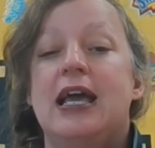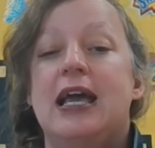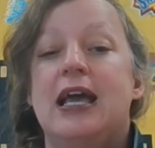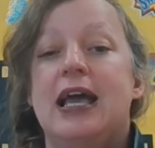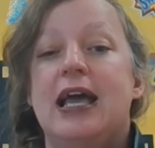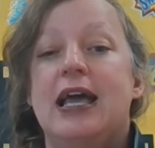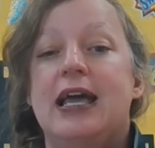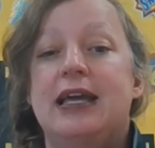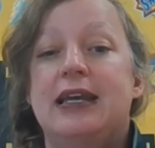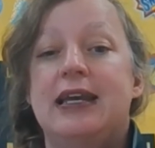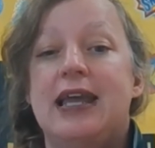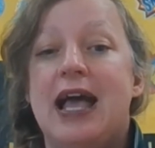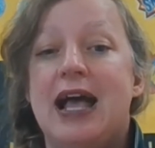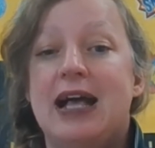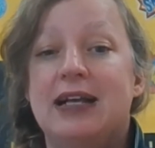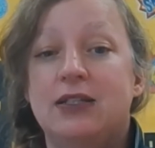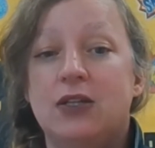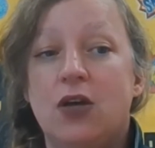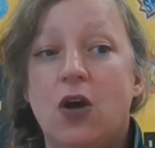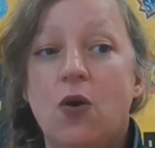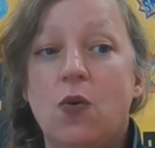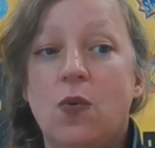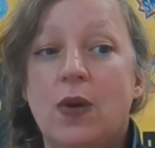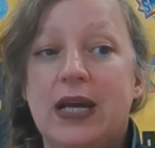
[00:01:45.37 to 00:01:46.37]
And as
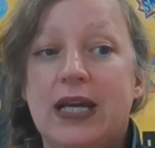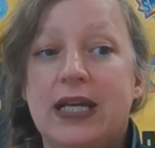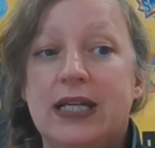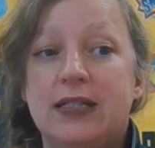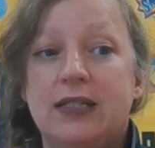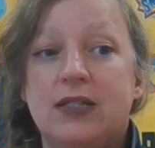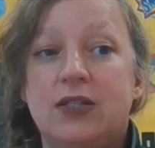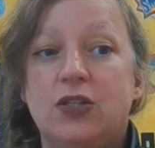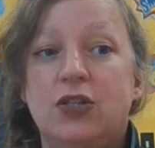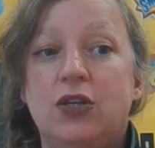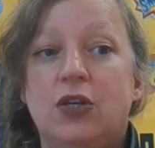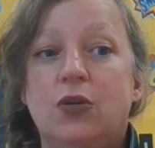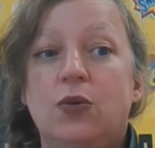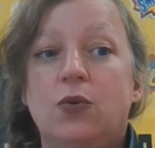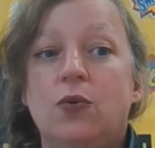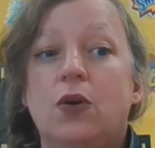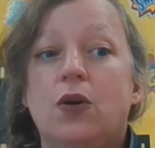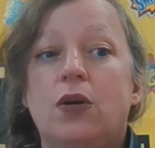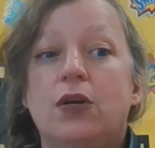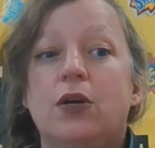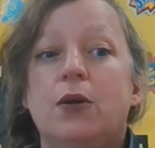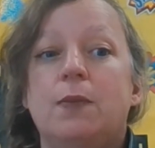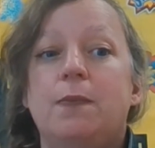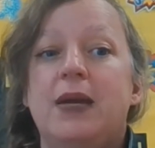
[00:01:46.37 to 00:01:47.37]
always, you
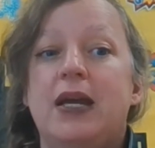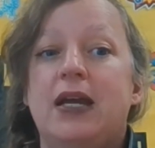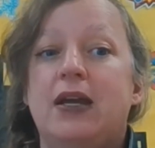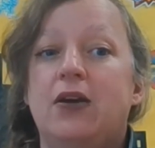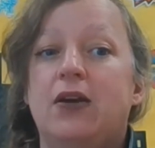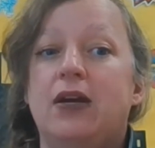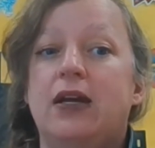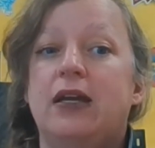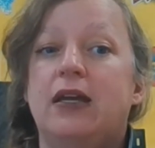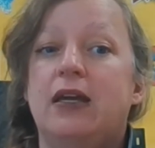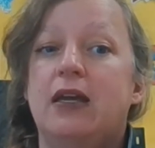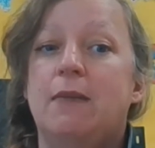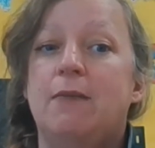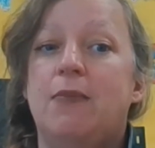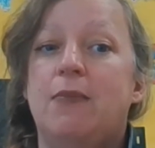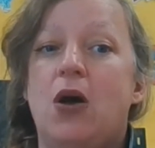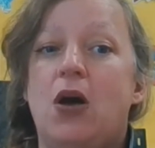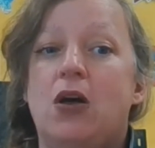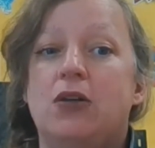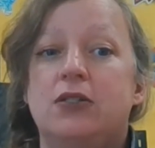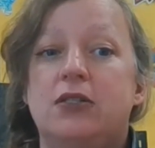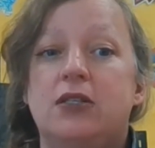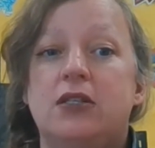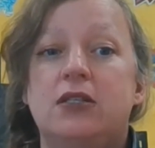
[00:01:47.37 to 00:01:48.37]
or your parent can
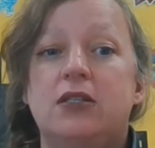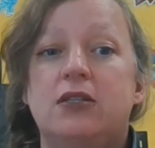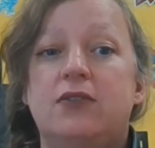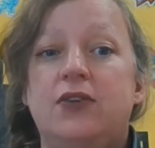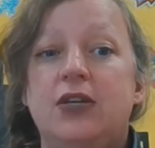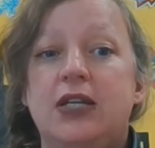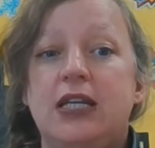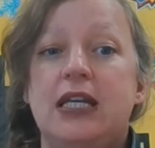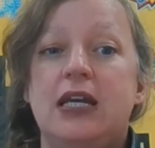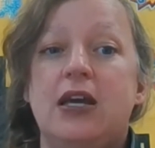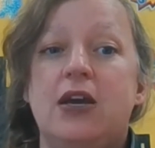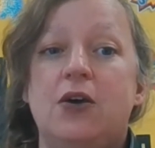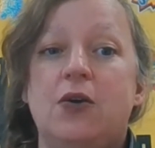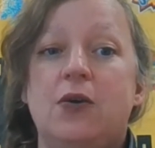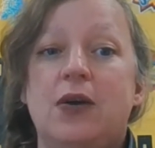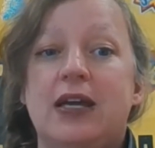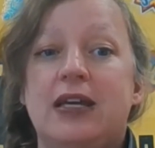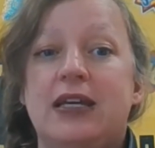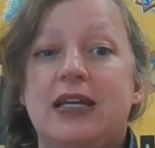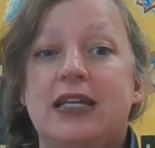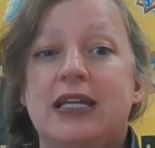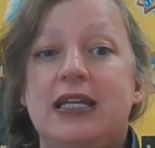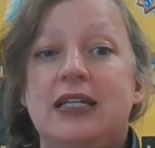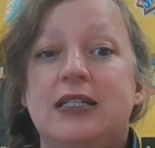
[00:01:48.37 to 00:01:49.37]
pause this video at
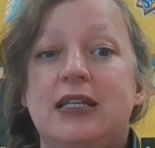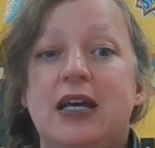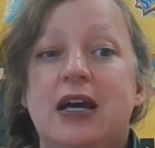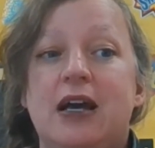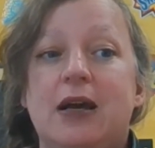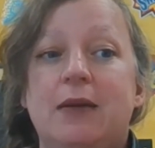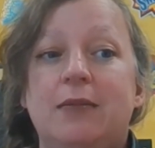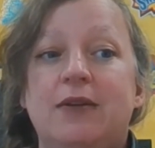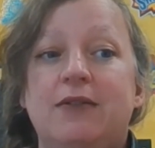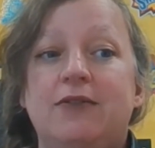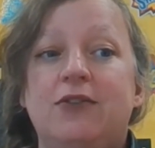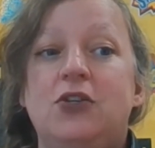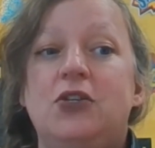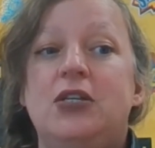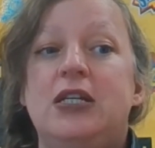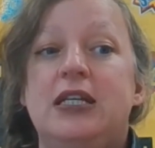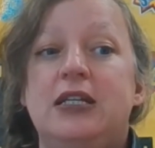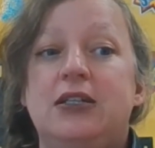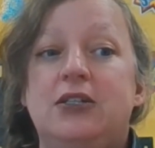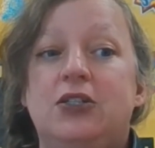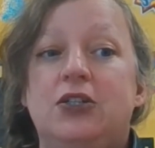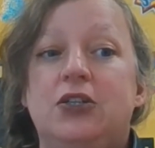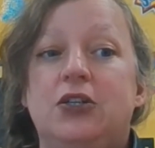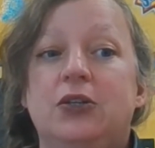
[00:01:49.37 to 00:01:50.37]
any time if you
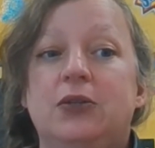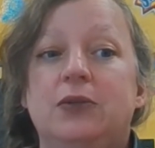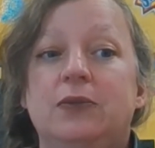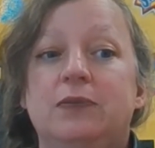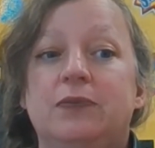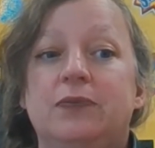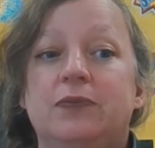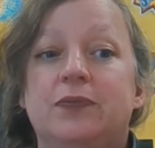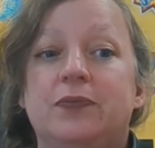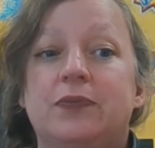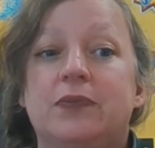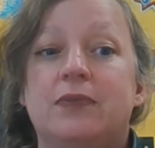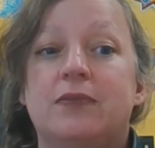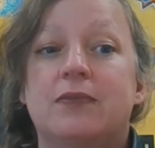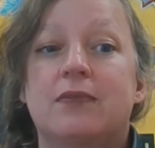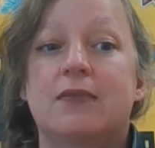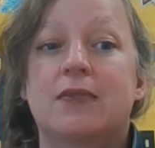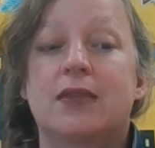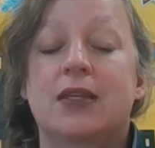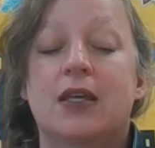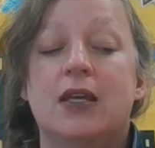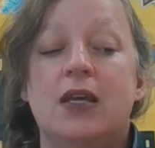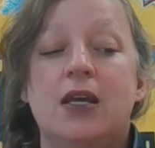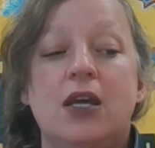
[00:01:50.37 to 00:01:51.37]
need to.
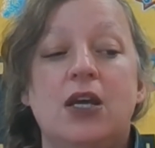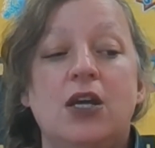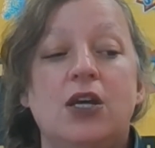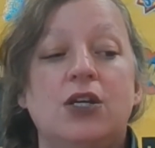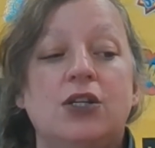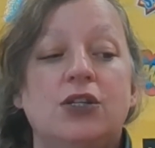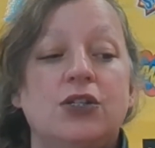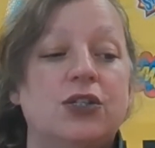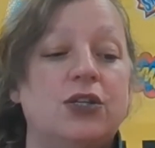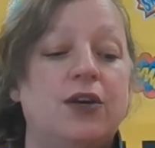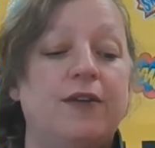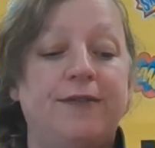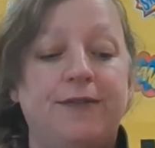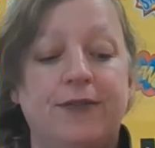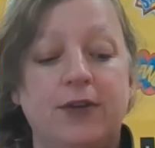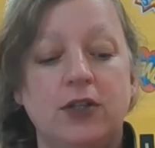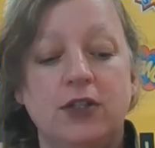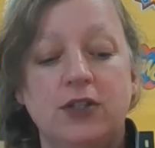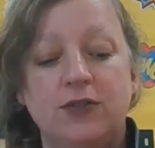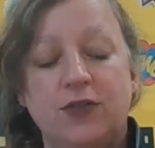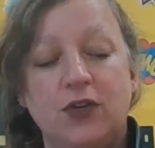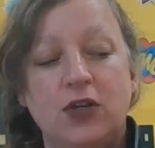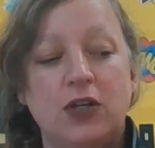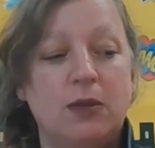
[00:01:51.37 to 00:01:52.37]
So
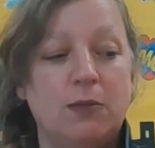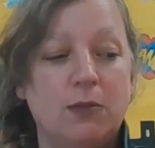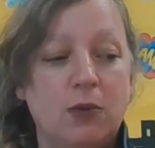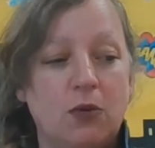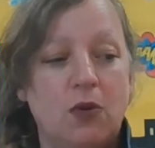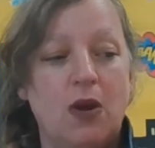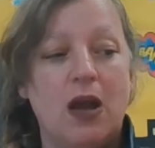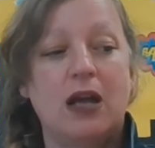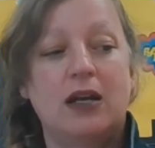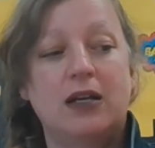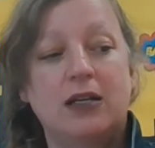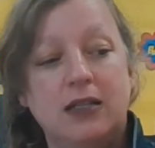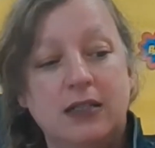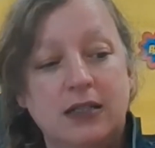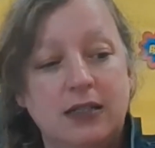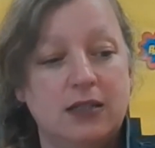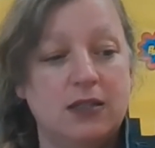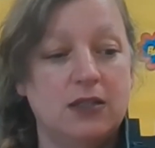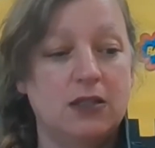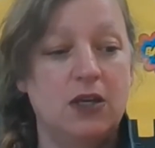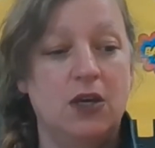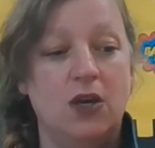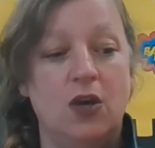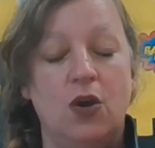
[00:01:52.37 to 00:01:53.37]
first, for your maracas,
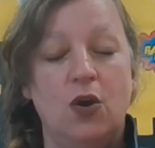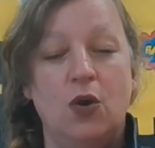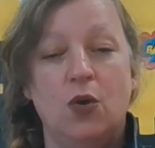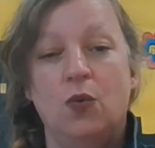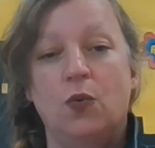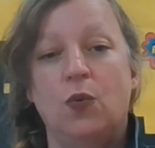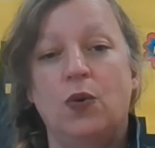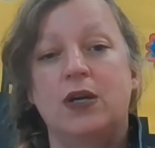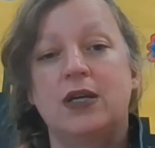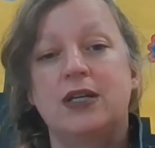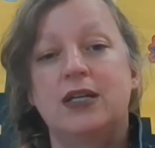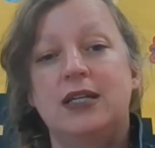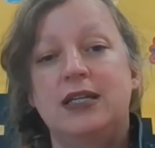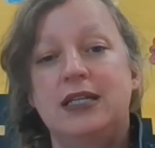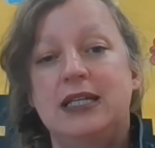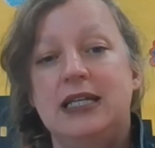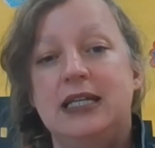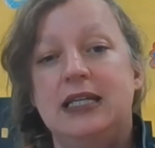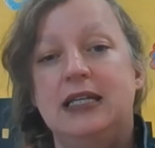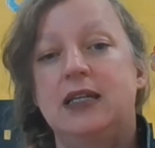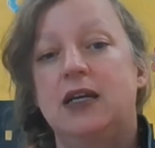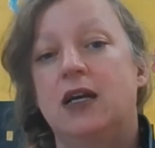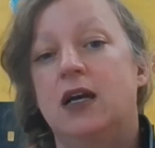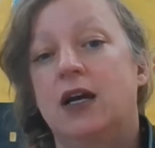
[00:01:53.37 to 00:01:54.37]
we're going to
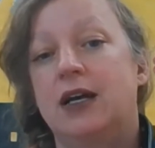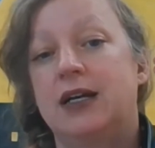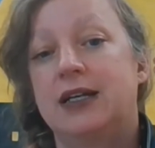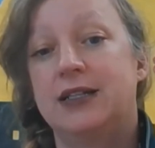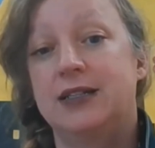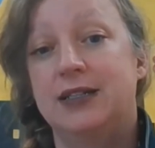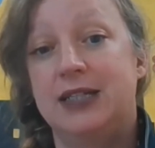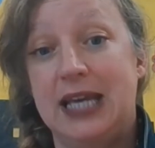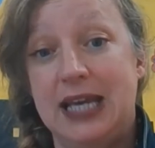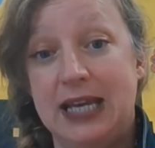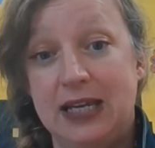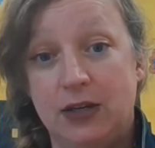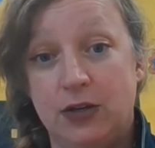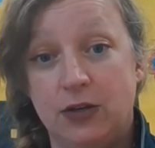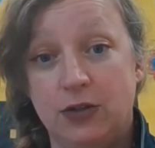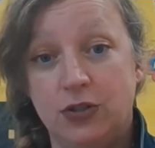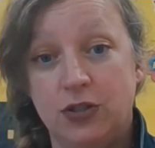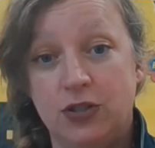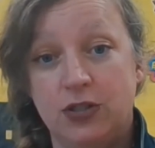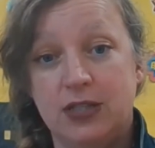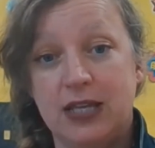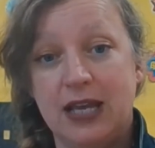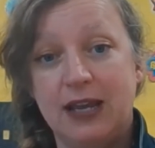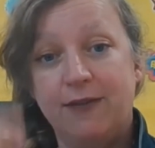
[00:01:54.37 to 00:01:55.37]
need a container
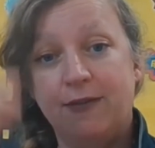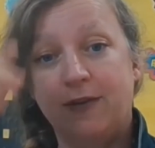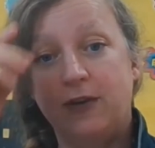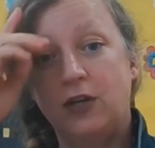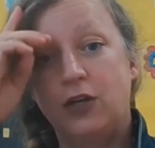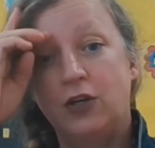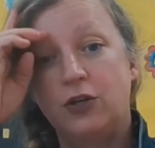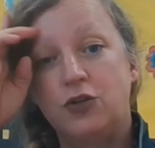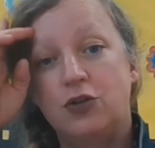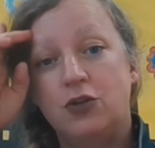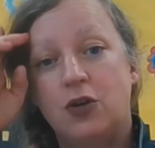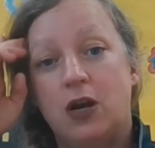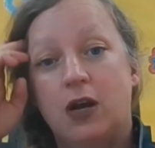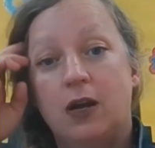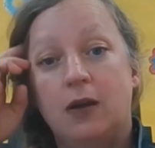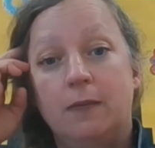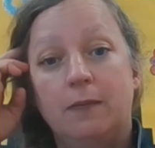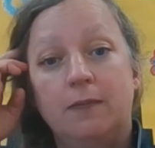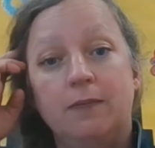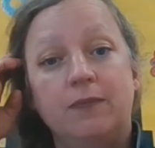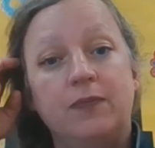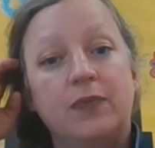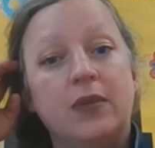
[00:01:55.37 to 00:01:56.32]
just like for your drum,